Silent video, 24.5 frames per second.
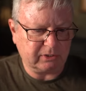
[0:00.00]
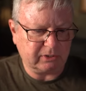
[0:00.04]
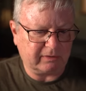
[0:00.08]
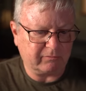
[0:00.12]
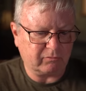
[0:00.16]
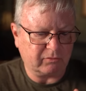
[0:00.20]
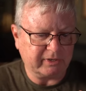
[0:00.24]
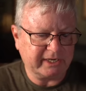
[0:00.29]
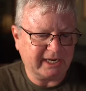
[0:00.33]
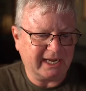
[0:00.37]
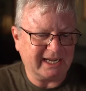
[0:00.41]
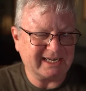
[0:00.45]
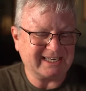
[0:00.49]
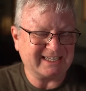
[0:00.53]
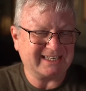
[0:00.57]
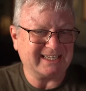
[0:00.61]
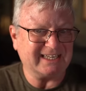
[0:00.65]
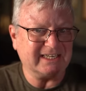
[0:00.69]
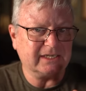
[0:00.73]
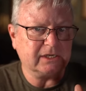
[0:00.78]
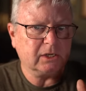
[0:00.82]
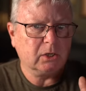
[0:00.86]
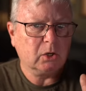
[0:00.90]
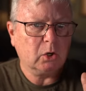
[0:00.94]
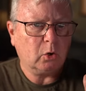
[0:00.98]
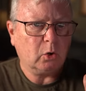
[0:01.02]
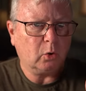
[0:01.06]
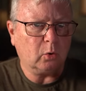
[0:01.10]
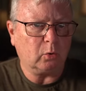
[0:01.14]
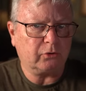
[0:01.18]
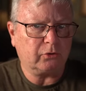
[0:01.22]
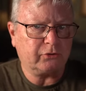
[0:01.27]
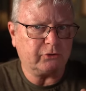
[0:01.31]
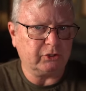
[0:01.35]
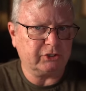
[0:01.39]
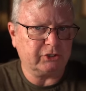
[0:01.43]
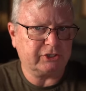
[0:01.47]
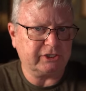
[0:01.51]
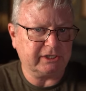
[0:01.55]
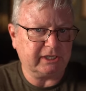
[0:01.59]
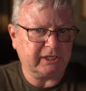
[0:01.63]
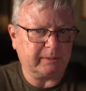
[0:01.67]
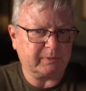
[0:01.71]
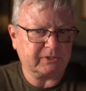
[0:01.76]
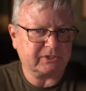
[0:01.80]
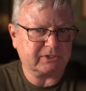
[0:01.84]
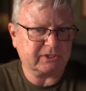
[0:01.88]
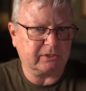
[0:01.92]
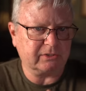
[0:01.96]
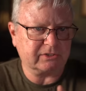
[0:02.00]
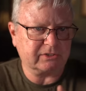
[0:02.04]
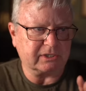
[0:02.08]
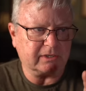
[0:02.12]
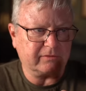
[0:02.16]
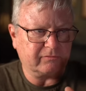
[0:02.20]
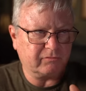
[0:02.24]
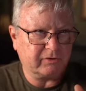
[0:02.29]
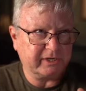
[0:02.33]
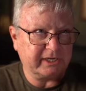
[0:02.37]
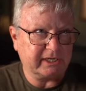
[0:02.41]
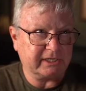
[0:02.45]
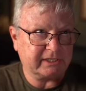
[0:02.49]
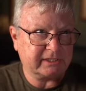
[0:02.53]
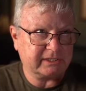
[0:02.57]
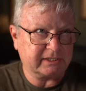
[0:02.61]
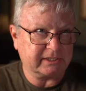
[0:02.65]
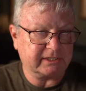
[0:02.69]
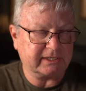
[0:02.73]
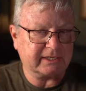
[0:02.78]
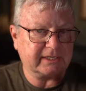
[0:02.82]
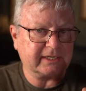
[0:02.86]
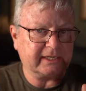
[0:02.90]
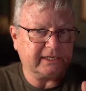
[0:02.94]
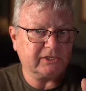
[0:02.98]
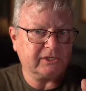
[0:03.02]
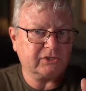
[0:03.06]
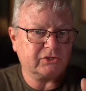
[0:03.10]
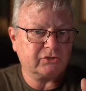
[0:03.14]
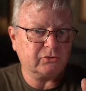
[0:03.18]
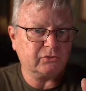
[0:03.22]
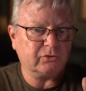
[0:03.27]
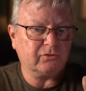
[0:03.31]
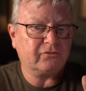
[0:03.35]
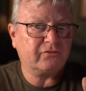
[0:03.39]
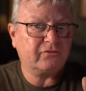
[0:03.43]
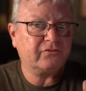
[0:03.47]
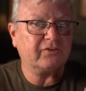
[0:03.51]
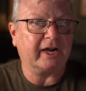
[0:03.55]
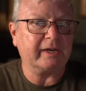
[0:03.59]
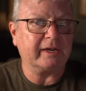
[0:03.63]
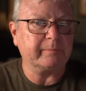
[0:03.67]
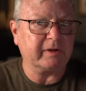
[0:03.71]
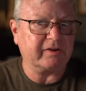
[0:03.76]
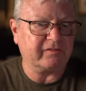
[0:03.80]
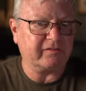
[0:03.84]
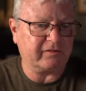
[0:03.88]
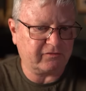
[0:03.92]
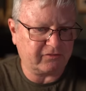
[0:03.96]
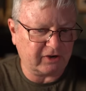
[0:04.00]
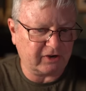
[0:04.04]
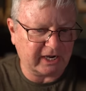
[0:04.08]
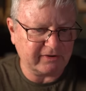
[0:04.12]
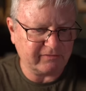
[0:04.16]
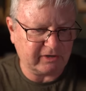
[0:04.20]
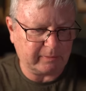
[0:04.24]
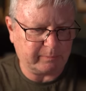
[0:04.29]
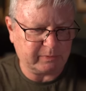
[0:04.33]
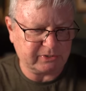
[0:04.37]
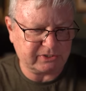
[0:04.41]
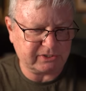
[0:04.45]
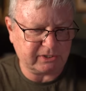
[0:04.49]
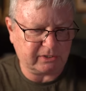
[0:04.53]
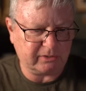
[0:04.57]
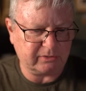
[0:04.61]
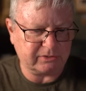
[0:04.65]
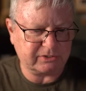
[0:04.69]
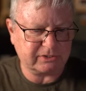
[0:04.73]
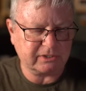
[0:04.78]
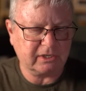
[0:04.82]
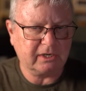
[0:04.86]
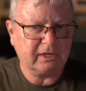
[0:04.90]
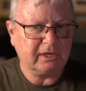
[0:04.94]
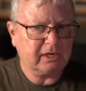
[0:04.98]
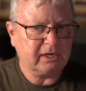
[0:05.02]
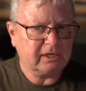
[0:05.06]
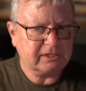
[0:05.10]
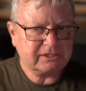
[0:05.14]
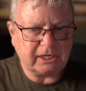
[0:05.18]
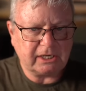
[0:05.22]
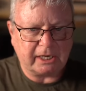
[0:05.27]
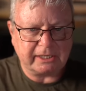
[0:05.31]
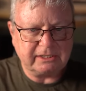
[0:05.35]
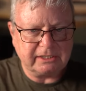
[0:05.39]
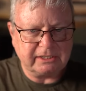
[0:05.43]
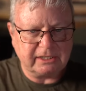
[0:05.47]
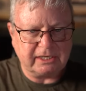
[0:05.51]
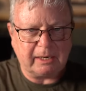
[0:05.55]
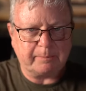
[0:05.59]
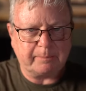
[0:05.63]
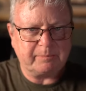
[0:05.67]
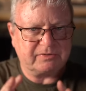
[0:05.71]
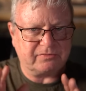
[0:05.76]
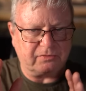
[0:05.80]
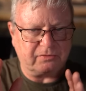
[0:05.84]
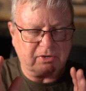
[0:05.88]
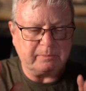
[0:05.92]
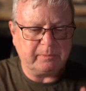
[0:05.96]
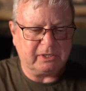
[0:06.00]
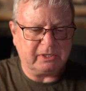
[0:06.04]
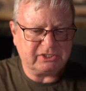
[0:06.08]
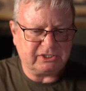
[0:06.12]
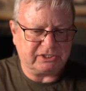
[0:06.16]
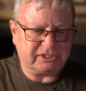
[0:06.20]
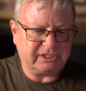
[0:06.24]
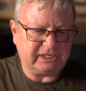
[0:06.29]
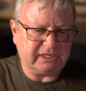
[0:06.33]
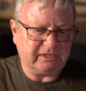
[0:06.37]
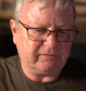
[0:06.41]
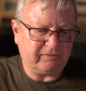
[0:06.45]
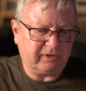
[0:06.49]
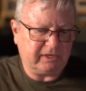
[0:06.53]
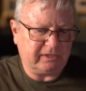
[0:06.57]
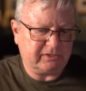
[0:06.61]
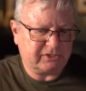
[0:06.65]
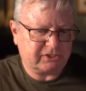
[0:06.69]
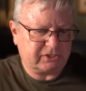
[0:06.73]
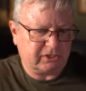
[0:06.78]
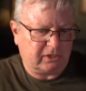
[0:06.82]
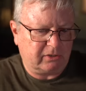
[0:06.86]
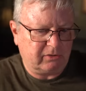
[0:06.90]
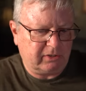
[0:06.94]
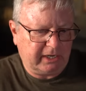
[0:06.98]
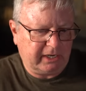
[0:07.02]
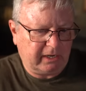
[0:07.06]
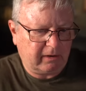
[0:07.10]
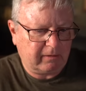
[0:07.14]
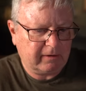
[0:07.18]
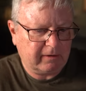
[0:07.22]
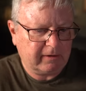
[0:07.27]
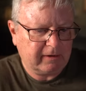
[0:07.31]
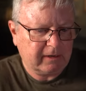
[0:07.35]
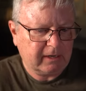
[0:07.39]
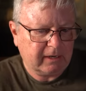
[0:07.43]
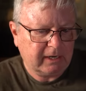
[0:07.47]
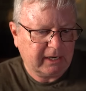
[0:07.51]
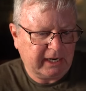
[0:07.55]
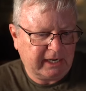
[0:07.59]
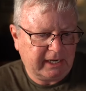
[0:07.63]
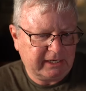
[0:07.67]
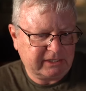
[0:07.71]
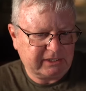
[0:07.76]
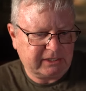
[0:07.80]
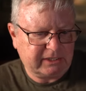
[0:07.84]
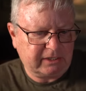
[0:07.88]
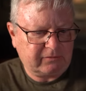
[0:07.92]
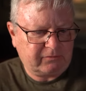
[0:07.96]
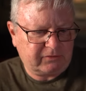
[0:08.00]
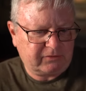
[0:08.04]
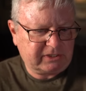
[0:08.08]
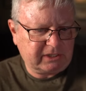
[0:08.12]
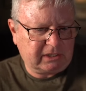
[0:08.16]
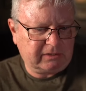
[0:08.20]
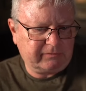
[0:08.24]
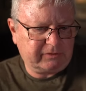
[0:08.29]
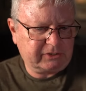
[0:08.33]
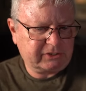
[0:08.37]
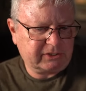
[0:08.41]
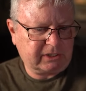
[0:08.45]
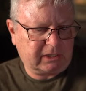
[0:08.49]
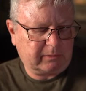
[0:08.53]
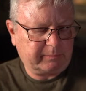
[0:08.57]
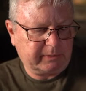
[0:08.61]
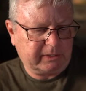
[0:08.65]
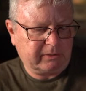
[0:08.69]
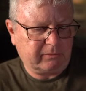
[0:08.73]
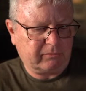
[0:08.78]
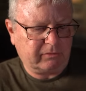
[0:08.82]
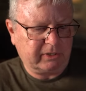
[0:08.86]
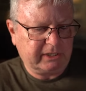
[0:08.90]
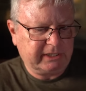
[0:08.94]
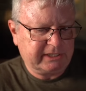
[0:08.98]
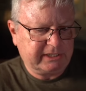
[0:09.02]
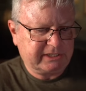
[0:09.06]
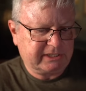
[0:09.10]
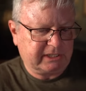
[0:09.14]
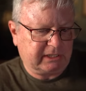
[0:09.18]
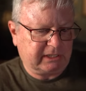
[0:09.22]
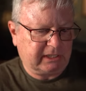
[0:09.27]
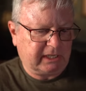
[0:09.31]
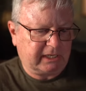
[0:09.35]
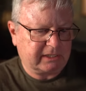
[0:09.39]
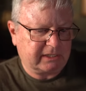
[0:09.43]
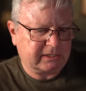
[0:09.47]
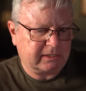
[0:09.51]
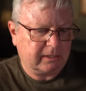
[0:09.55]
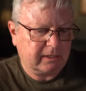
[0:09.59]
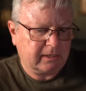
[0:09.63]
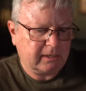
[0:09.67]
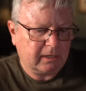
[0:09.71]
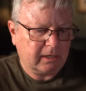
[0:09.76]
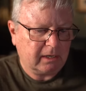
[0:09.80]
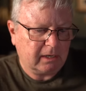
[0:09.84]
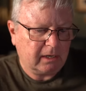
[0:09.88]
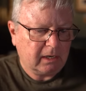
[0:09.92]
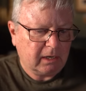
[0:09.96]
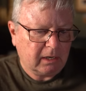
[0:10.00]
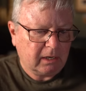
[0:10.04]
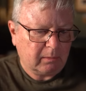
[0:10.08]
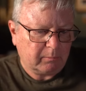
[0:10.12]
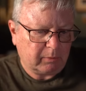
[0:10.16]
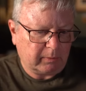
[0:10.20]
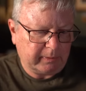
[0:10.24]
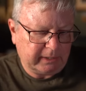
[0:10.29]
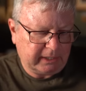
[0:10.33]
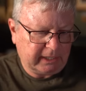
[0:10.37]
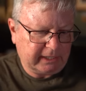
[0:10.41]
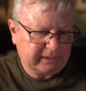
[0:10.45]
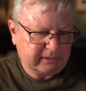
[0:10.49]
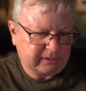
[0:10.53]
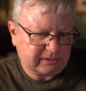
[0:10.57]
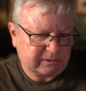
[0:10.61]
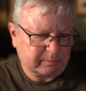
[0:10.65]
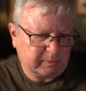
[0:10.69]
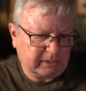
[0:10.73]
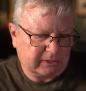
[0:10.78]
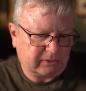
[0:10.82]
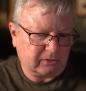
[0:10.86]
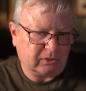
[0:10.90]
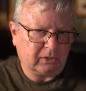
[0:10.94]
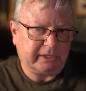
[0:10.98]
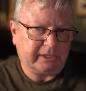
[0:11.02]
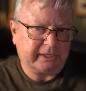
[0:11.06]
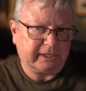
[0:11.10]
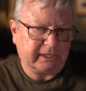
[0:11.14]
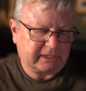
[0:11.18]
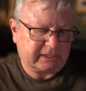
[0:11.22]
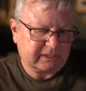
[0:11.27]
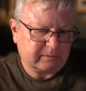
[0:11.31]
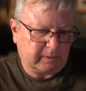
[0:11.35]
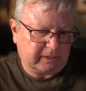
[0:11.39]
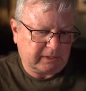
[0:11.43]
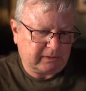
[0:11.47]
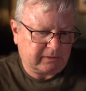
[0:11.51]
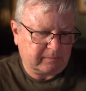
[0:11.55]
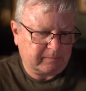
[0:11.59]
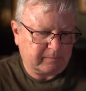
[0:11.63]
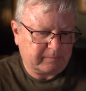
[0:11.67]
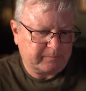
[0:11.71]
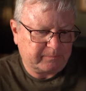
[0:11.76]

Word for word: I've re-edited all thirteen episodes, and I've re-edited it into five five episodes, tightened it up. It's very much a T V show now, edited for television. I'll be releasing that probably late this month, early next month.